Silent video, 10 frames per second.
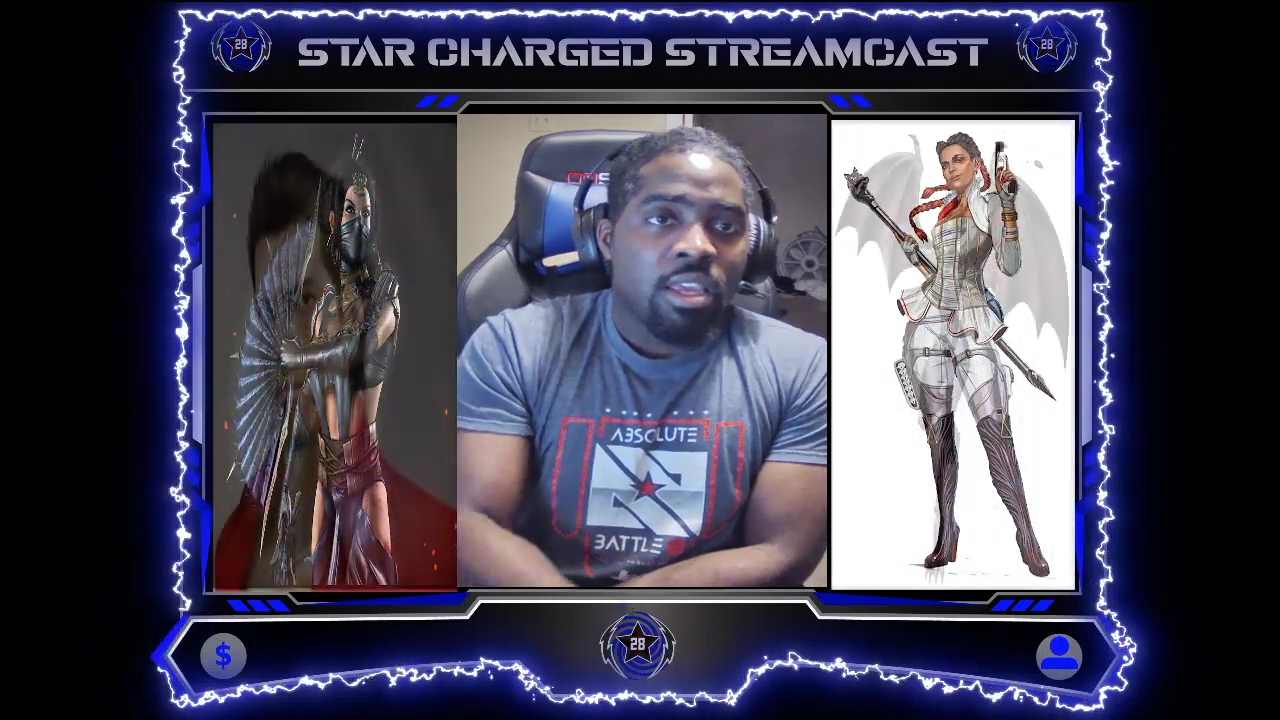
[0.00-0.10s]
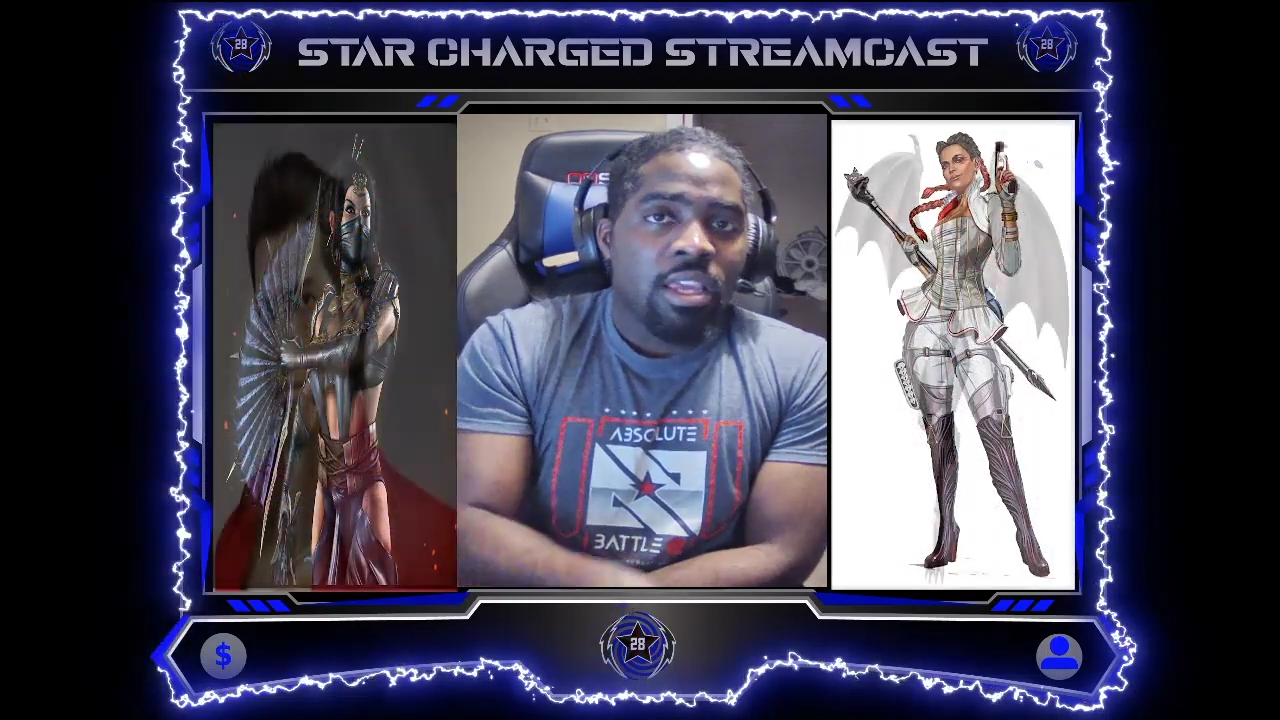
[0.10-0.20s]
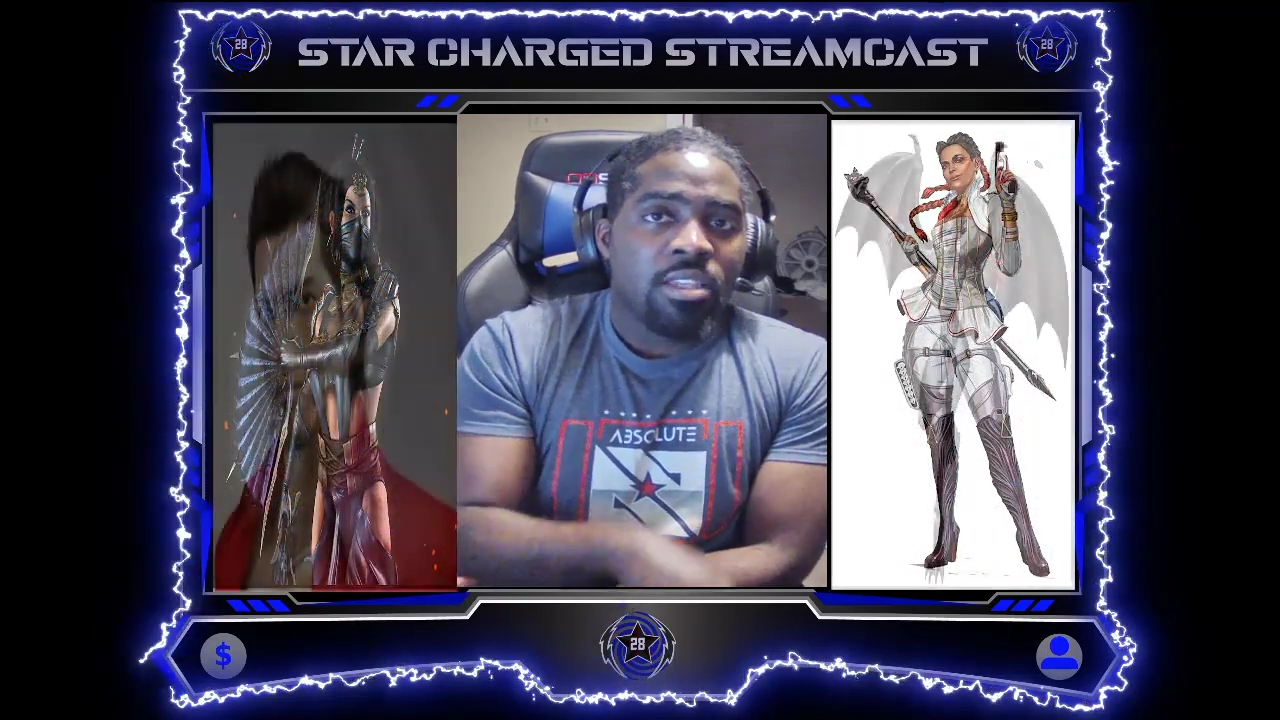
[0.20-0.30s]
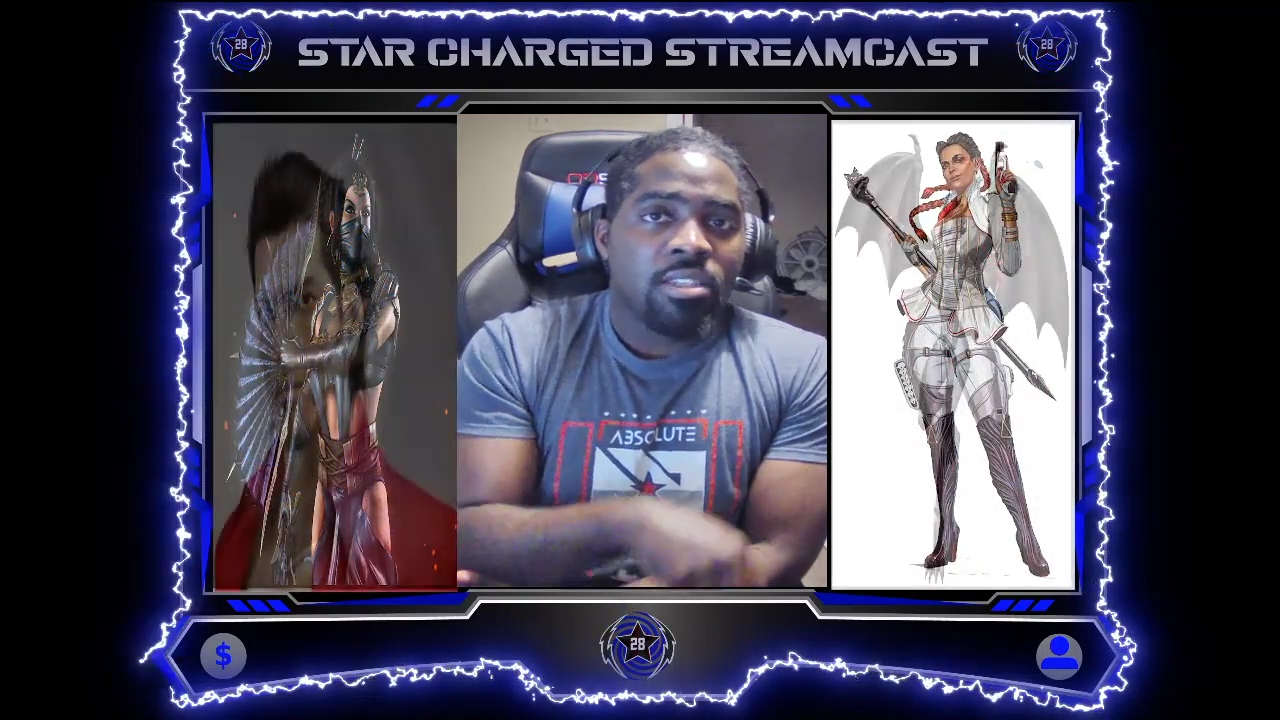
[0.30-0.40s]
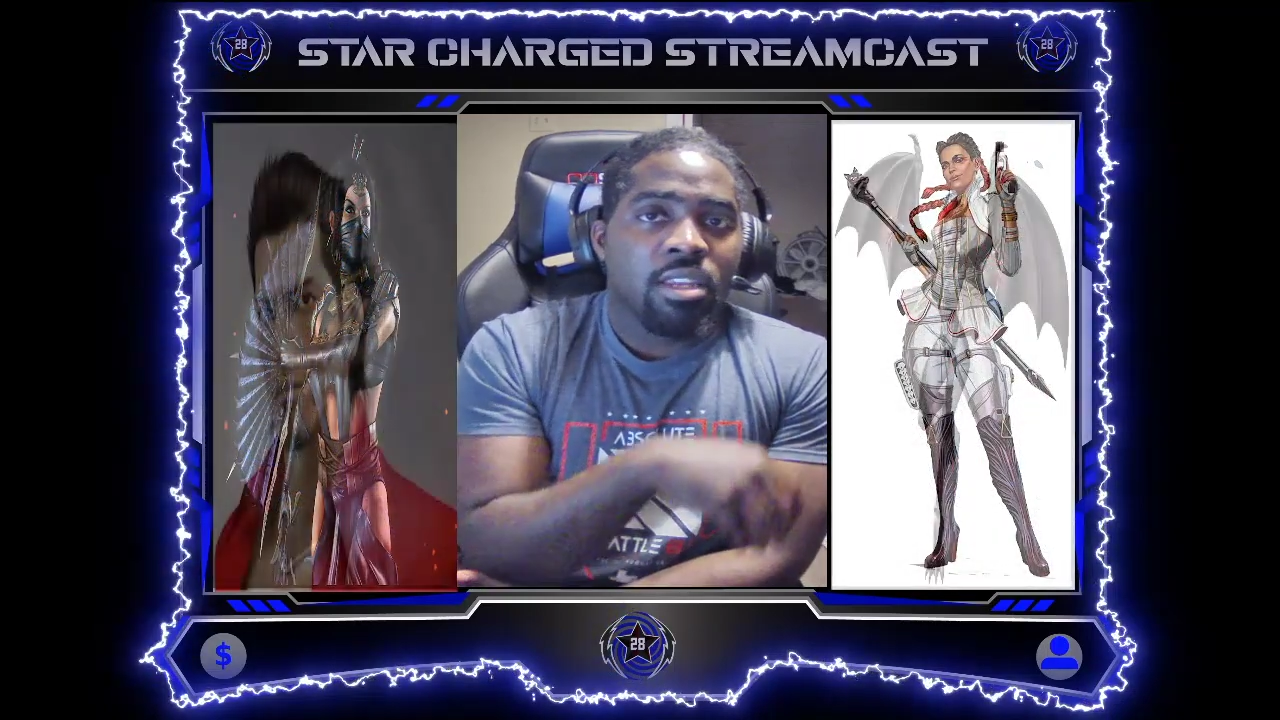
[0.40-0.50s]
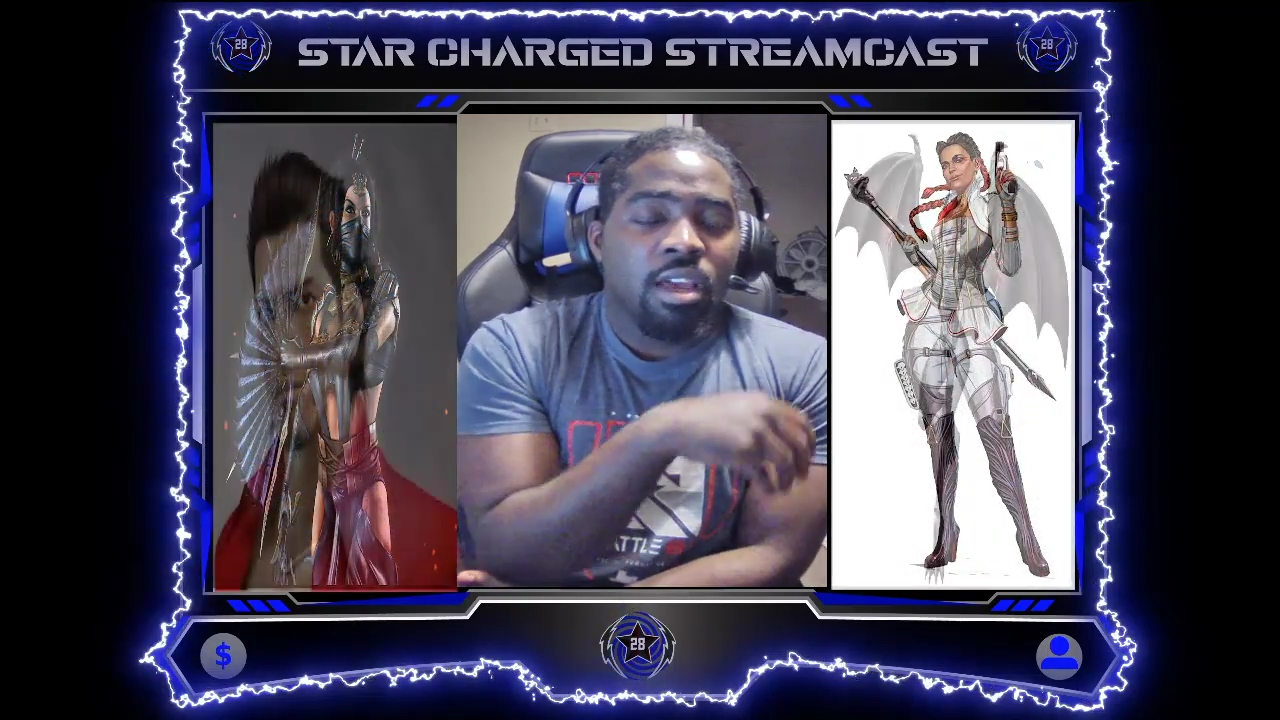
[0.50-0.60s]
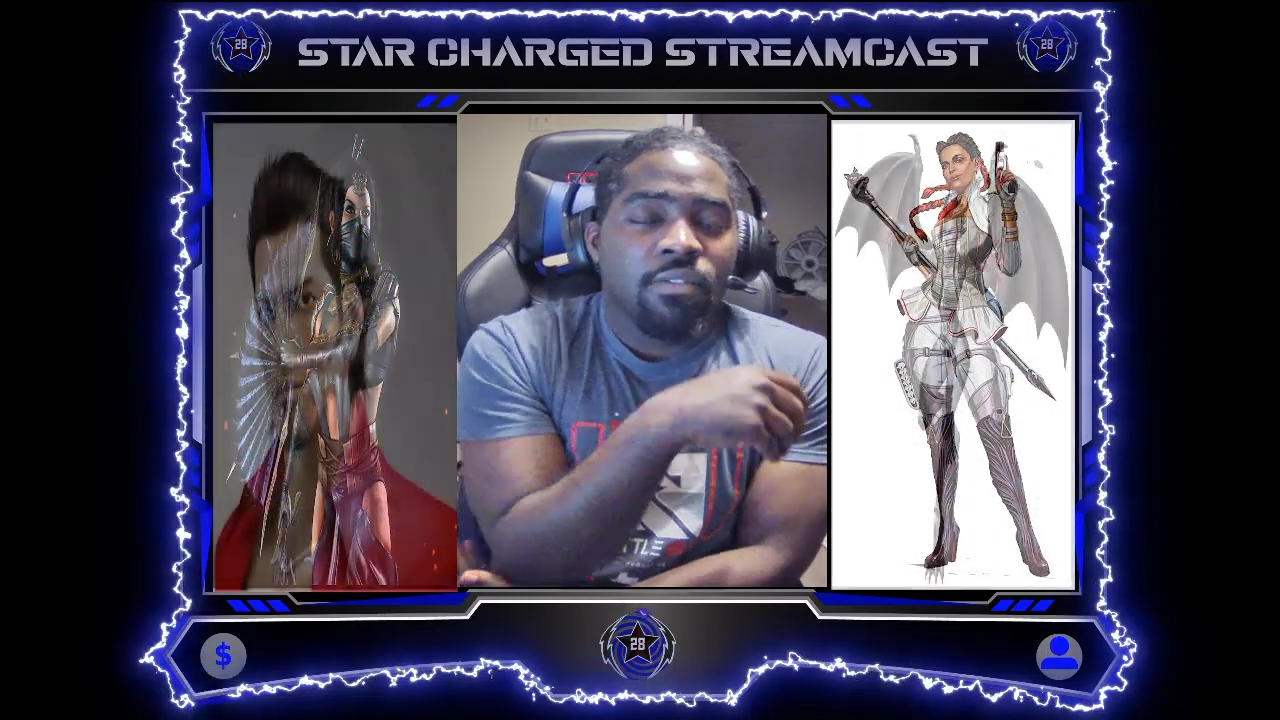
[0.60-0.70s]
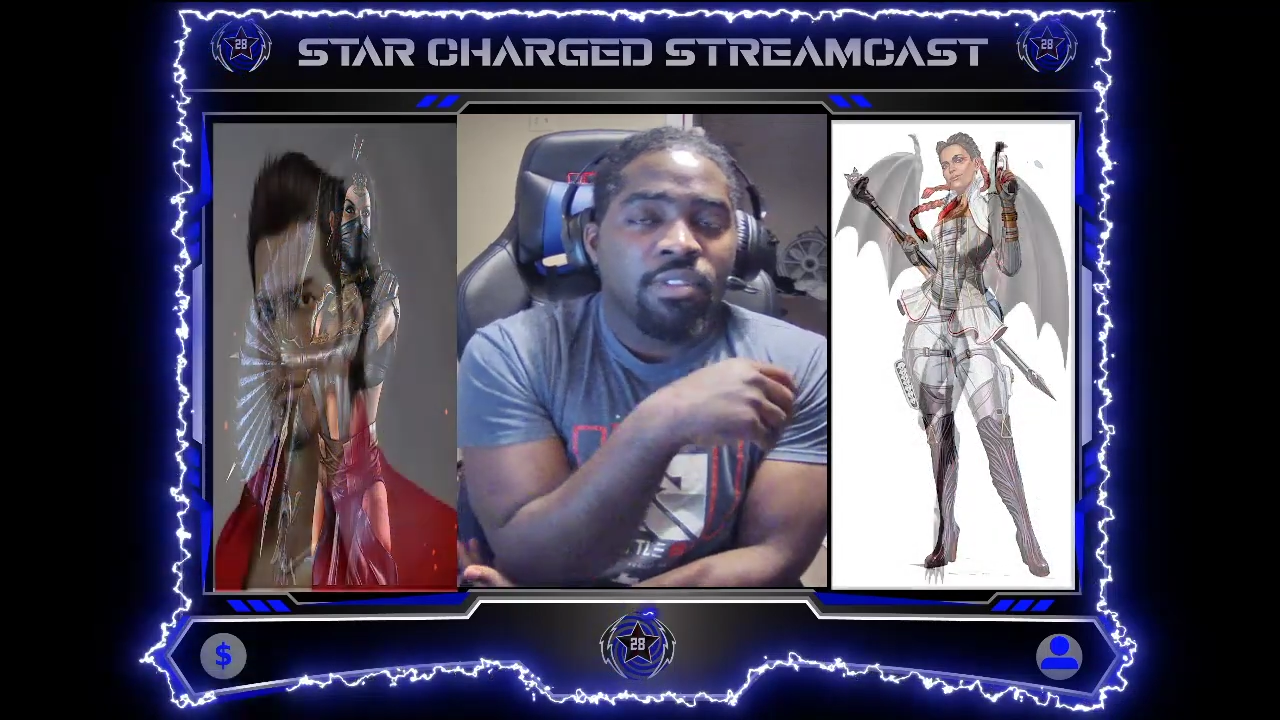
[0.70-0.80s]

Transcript: is enough